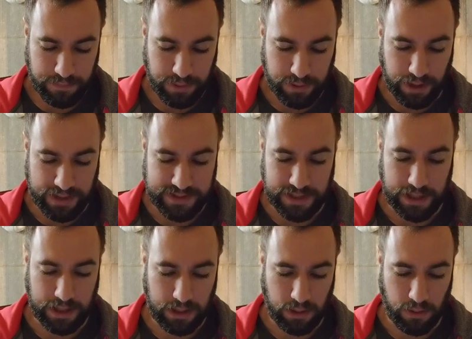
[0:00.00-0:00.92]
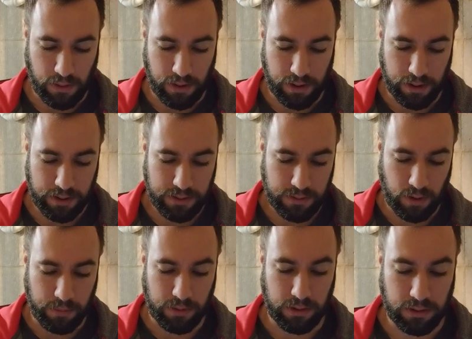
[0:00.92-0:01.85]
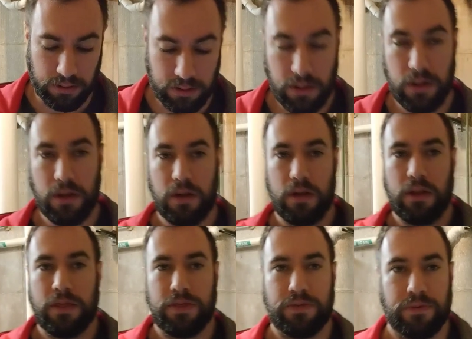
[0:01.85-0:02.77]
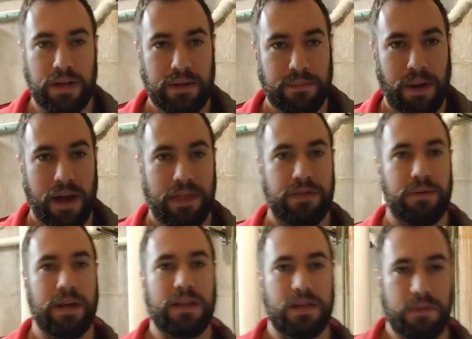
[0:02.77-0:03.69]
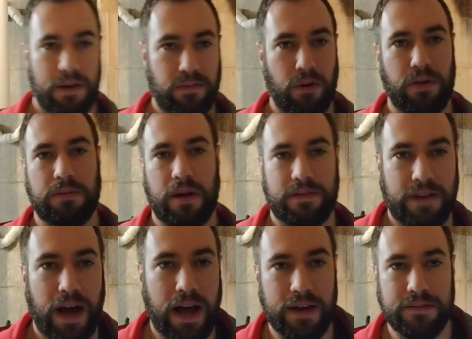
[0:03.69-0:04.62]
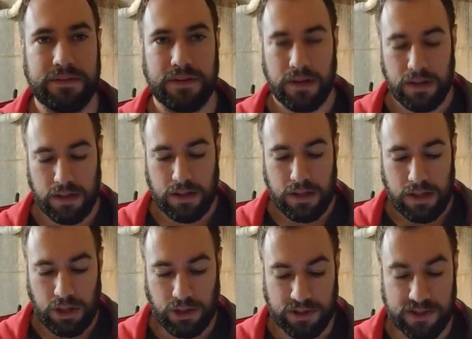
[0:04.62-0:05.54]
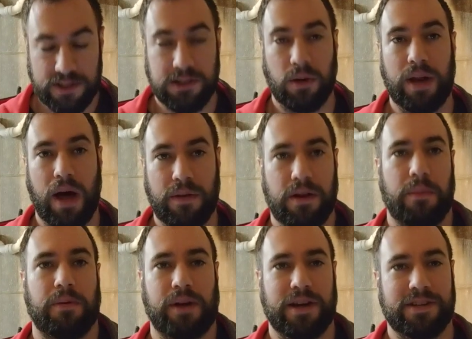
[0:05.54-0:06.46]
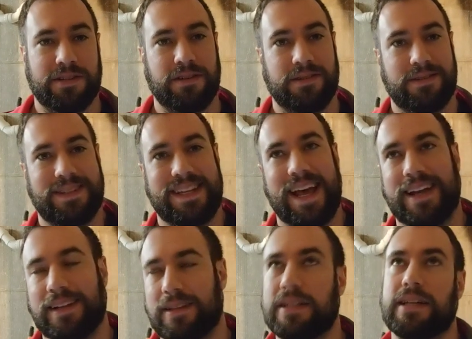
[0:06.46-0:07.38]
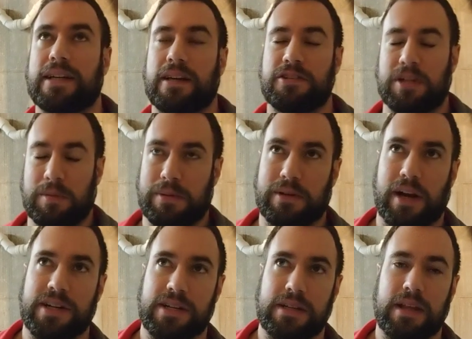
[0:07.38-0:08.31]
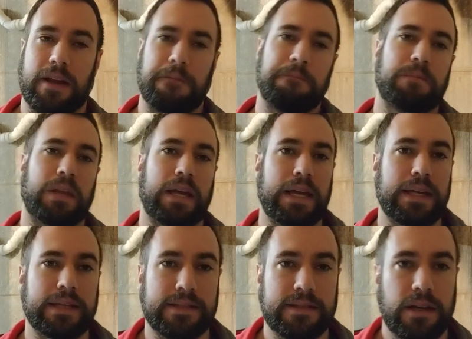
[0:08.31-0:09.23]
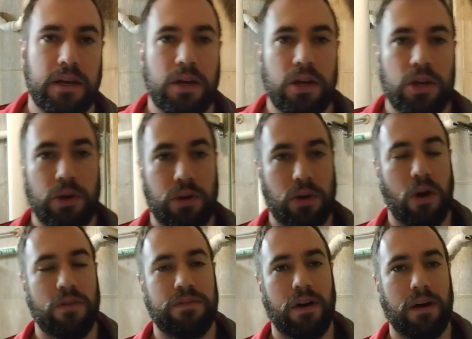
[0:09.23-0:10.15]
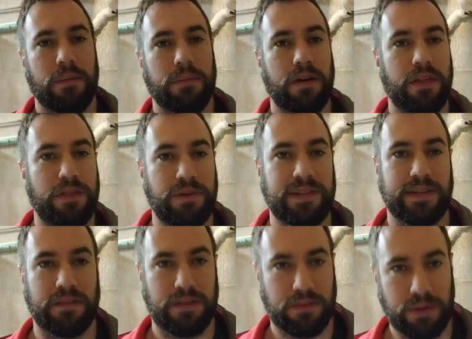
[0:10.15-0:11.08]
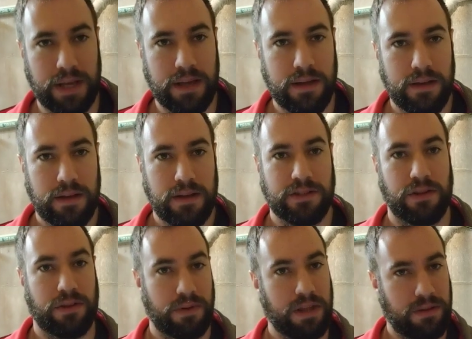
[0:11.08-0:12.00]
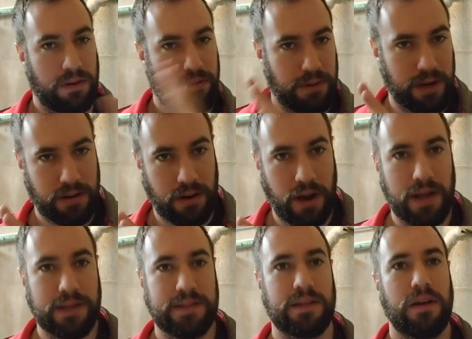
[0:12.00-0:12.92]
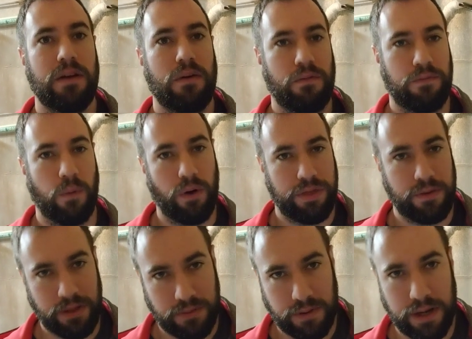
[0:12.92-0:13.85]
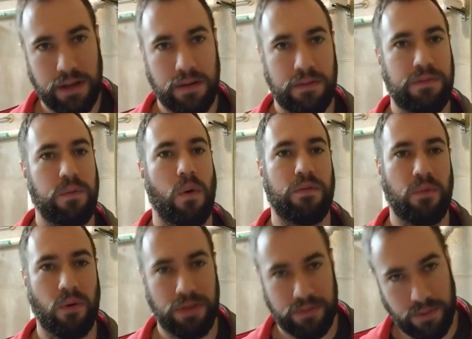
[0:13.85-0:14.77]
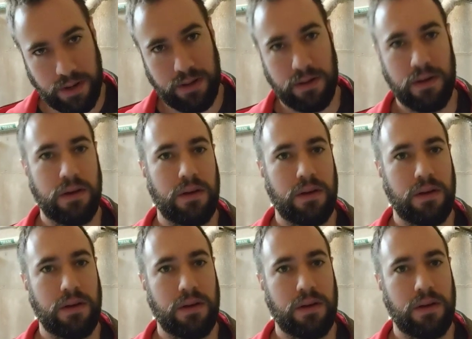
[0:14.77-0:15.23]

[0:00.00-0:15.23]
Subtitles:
progressing your normal 3x3, 3x4, 3x5, you can slow down the double progression. So technically like a triple progression then is you can go from three sets of three, so 3-3-3 across, 4-3-3, 4-4-3,